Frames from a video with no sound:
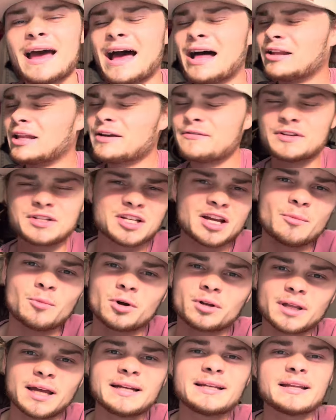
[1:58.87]
I'll leave it
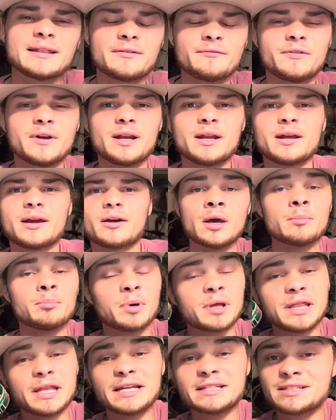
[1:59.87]
somewhere linked in the video.
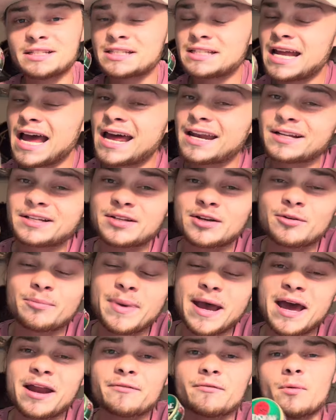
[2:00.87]
But this is not a too
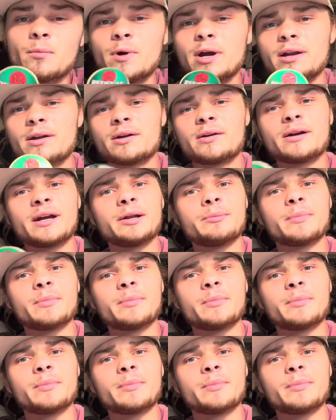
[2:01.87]
bad of a wintergreen,